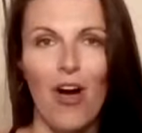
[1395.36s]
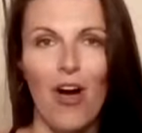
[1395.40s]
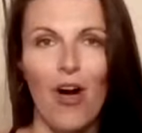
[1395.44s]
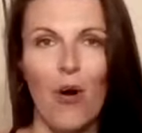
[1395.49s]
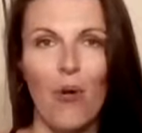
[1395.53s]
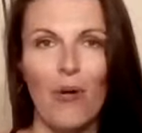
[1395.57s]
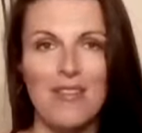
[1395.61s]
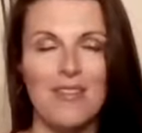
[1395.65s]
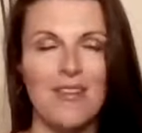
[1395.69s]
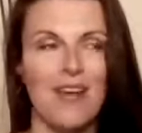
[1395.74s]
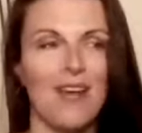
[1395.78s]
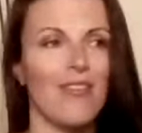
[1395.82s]

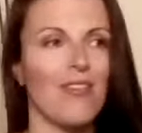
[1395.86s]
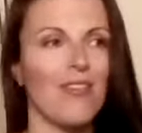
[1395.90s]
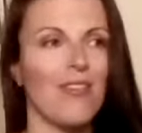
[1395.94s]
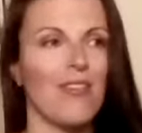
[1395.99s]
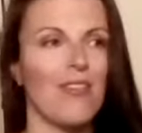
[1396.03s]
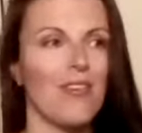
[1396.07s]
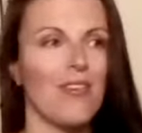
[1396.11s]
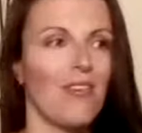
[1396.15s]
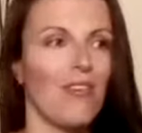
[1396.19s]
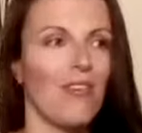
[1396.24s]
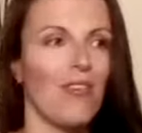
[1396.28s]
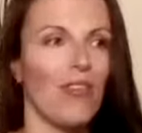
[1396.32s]
It's not
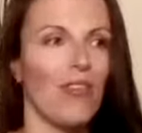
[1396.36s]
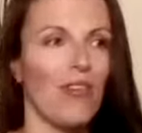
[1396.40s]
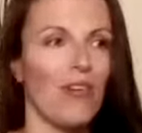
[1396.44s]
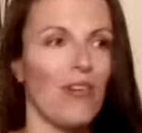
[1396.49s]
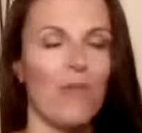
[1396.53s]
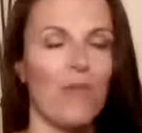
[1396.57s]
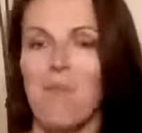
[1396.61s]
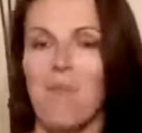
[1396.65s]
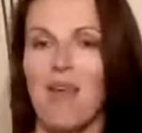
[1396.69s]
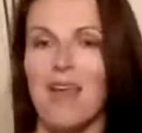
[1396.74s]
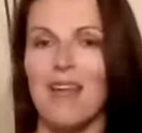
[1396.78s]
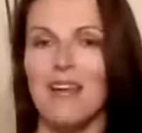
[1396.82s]
the
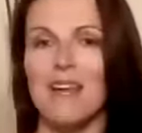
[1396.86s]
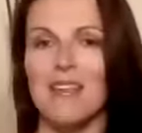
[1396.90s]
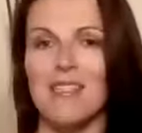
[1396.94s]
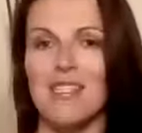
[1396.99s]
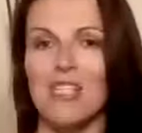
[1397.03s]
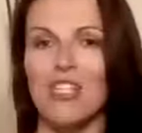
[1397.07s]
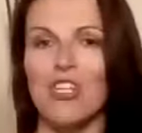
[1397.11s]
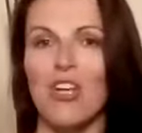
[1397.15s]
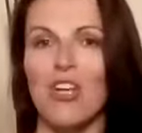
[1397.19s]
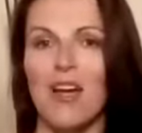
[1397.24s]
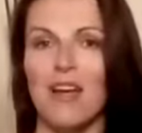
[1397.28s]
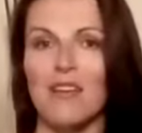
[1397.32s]
maintenance
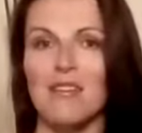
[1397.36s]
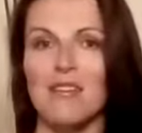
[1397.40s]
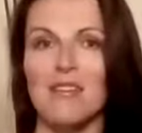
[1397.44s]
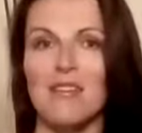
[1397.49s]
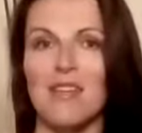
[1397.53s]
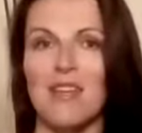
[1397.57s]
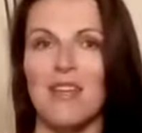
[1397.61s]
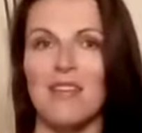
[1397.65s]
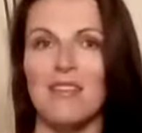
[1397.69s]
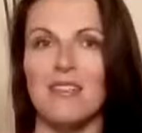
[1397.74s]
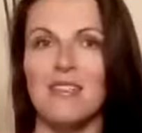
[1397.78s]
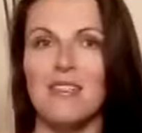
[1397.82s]
checks
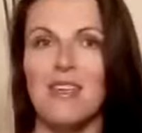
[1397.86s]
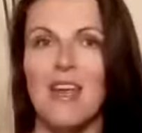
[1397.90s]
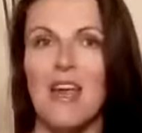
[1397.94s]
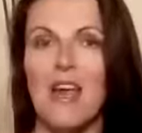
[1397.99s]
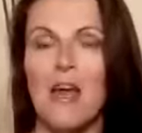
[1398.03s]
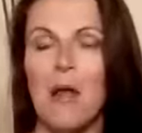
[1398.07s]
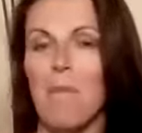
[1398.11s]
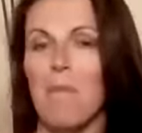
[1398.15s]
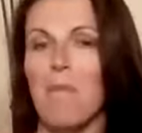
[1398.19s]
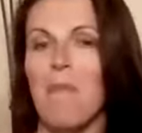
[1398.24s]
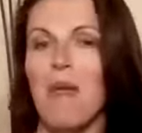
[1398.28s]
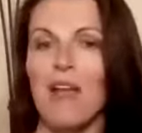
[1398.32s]
that
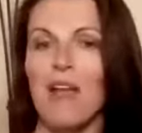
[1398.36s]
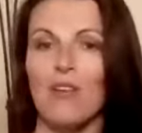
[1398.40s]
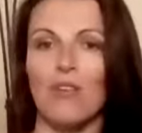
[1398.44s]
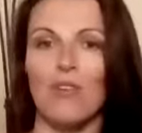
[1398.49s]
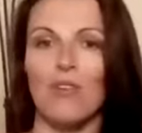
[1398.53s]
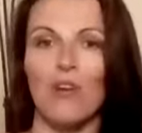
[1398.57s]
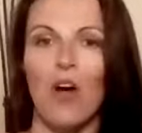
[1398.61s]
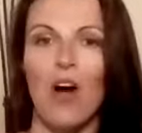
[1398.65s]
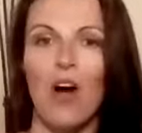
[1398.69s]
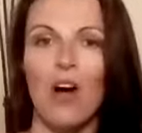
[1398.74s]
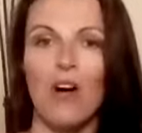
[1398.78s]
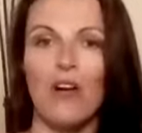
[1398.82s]
make the
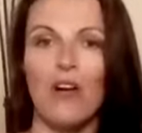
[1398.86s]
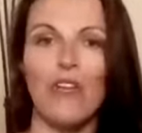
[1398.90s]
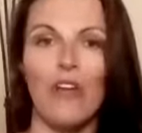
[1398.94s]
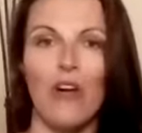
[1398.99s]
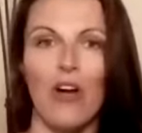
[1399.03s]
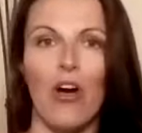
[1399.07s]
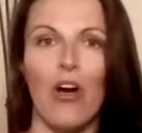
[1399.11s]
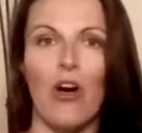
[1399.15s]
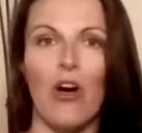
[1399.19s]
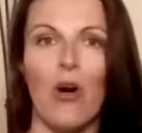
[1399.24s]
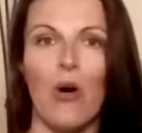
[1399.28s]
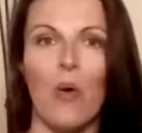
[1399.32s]
car
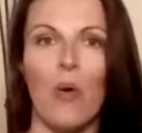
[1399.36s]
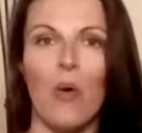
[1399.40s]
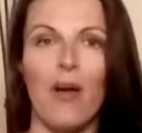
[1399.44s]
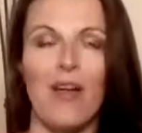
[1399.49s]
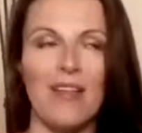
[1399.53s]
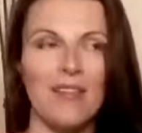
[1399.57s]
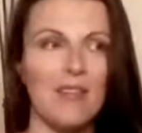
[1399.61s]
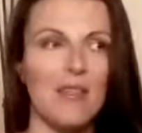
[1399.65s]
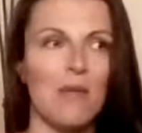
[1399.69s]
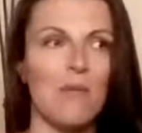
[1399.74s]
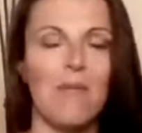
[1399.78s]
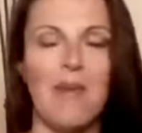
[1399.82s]
go.
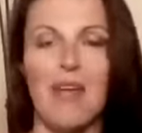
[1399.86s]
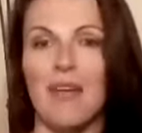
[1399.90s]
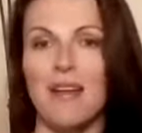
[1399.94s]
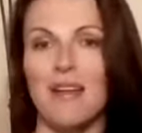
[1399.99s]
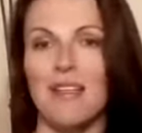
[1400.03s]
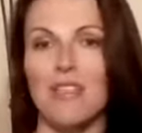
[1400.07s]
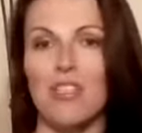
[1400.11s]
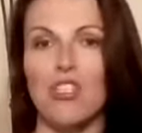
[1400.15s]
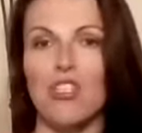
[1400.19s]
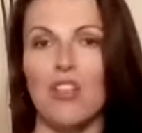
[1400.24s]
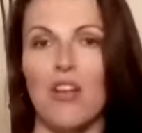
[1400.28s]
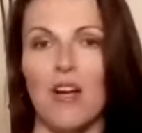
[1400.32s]
It's the
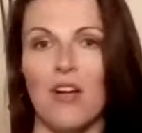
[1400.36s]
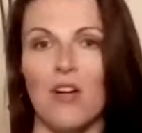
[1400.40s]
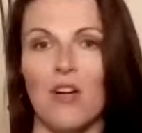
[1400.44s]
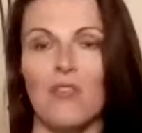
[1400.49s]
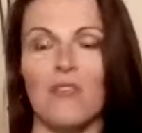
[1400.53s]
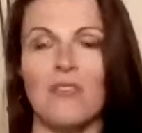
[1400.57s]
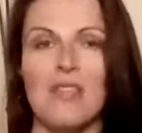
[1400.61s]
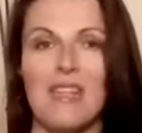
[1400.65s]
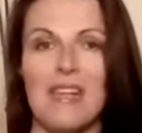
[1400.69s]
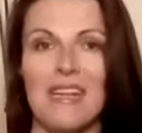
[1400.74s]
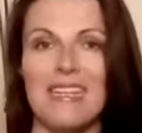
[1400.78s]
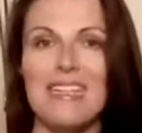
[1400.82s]
maintenance
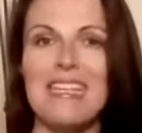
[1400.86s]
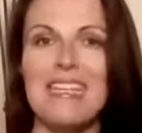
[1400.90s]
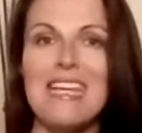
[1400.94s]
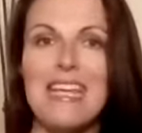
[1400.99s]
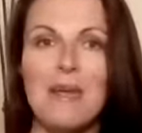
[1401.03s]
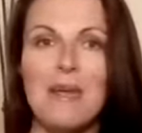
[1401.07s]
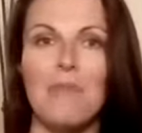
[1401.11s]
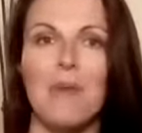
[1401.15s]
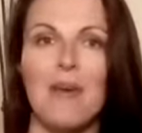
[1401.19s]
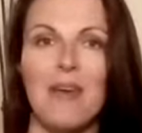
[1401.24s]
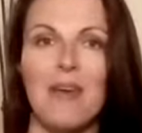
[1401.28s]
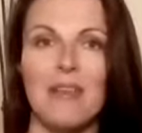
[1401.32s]
checks that
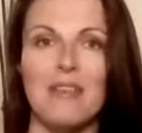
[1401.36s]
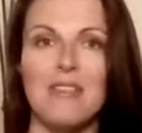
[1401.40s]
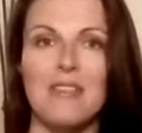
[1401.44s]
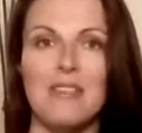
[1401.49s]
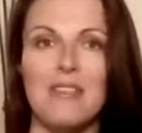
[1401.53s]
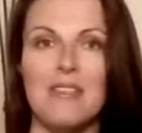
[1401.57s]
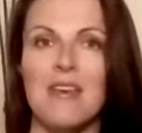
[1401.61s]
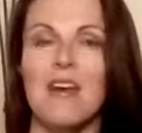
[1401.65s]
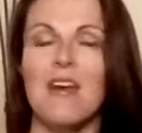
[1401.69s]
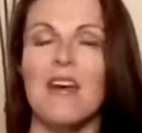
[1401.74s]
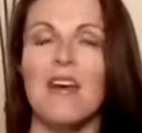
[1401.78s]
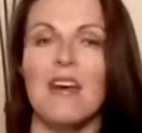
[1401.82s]
keep it
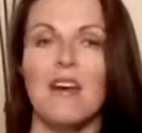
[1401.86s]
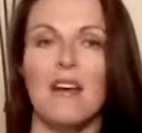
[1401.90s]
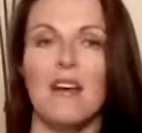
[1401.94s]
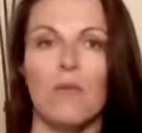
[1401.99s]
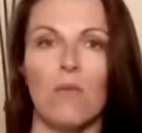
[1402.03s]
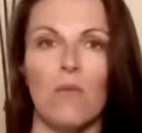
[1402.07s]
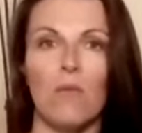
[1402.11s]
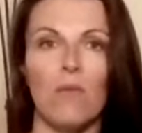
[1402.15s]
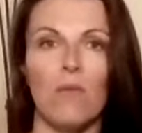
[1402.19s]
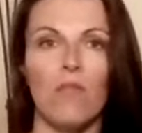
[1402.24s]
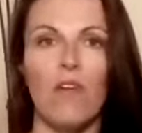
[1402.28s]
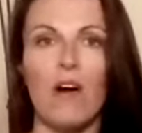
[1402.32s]

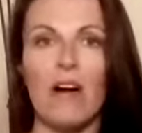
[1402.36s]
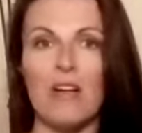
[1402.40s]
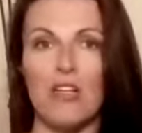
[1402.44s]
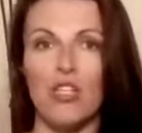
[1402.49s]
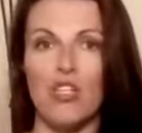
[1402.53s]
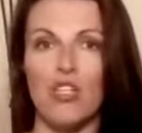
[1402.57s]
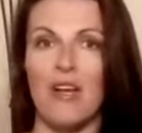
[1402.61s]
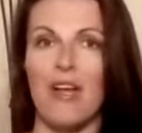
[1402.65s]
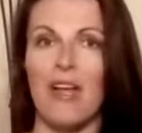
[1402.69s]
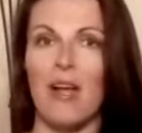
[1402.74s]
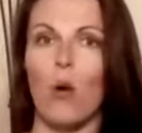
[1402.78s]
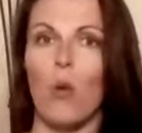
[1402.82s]

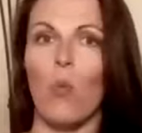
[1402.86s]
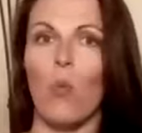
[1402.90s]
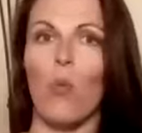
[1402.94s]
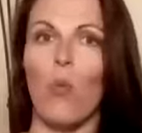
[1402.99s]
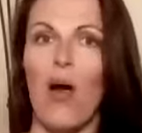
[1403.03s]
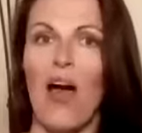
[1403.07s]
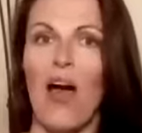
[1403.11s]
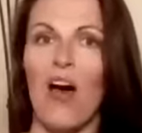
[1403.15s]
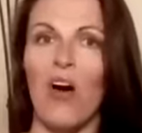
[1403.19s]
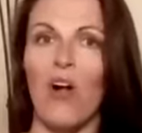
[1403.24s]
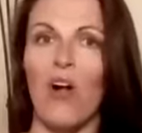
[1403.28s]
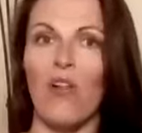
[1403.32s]
functioning
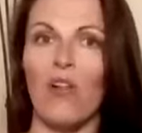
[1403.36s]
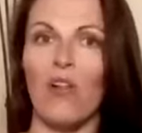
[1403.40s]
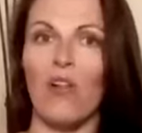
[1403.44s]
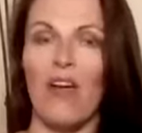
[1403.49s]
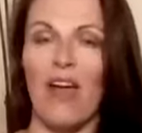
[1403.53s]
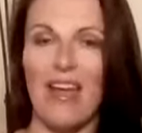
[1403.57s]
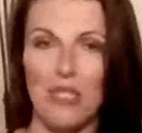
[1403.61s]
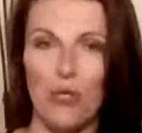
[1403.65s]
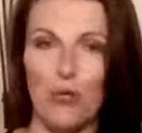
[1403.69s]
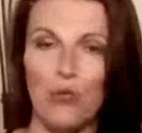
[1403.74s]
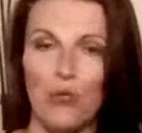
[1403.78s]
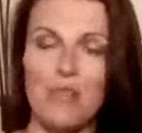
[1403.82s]
well,
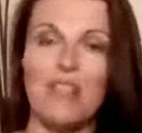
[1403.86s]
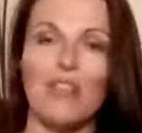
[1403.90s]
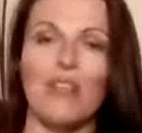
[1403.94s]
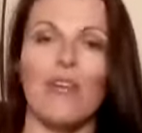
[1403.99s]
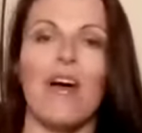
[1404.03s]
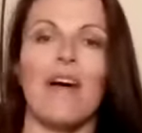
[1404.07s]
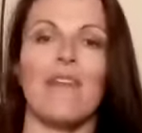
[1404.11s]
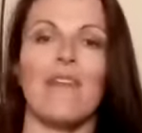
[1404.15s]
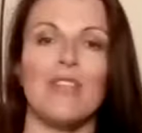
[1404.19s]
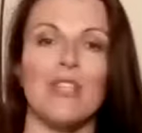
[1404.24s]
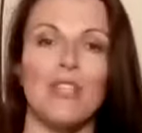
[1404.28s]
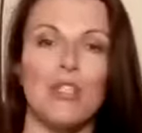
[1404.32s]
and you still
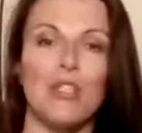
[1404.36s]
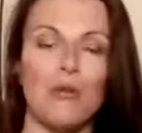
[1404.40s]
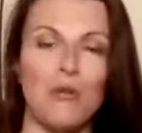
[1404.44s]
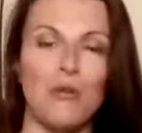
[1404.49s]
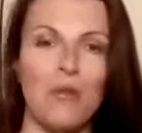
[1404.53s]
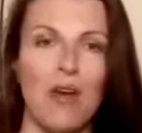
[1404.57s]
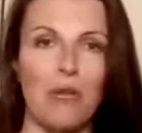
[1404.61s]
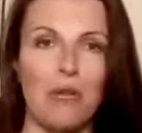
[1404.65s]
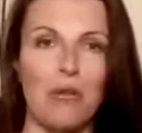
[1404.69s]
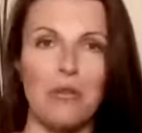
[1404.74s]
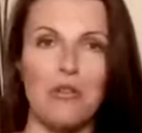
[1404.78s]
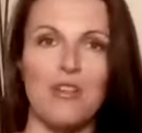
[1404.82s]
have to do
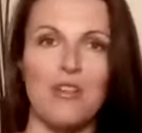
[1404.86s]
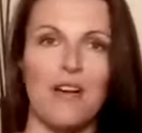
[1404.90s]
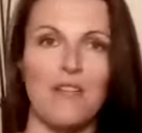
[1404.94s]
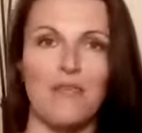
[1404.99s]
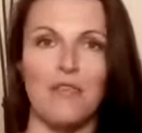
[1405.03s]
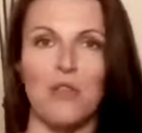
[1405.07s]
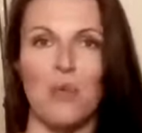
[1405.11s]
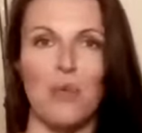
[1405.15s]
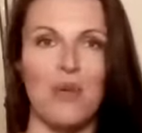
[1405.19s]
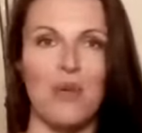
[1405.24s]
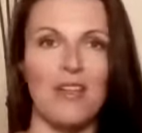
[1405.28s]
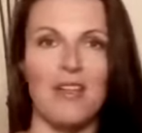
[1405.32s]
other stuff
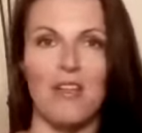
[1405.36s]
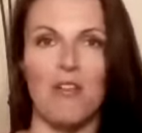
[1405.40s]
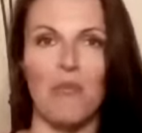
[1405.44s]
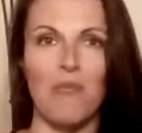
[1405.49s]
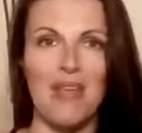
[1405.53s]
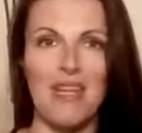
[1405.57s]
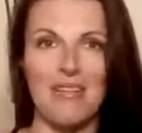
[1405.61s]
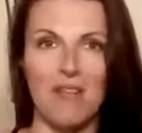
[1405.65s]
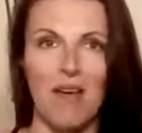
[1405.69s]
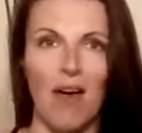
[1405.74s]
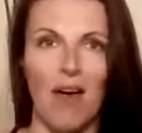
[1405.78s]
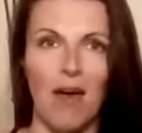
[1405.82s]
to it in the
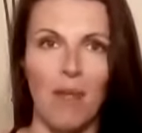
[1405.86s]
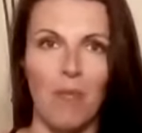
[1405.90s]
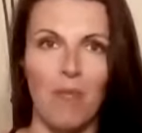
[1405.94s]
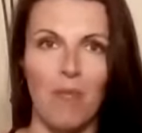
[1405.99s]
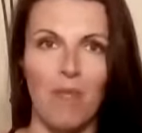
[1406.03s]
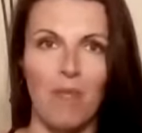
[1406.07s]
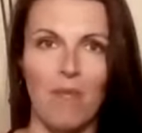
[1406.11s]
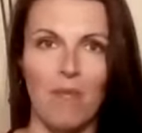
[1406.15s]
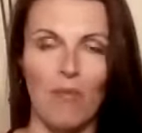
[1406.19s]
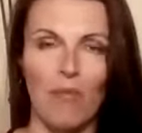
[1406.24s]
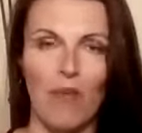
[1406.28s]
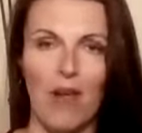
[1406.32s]

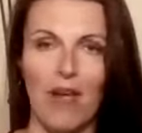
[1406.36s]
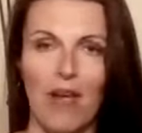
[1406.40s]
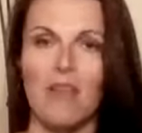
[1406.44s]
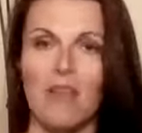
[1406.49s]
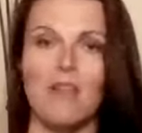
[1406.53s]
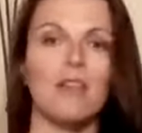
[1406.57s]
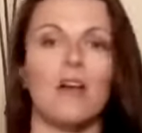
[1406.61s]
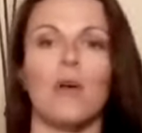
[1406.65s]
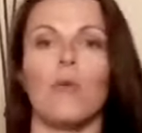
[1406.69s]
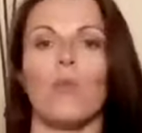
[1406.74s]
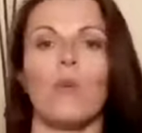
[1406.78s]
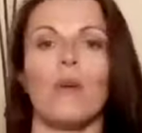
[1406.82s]
meantime, right?